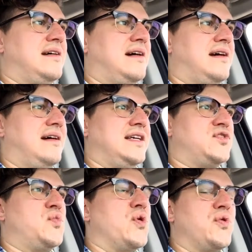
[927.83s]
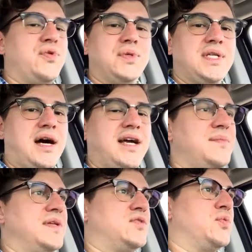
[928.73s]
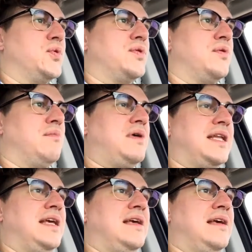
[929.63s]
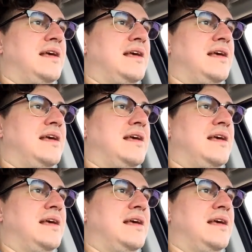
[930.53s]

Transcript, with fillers: Uh, it's worth your time. It's worth your money.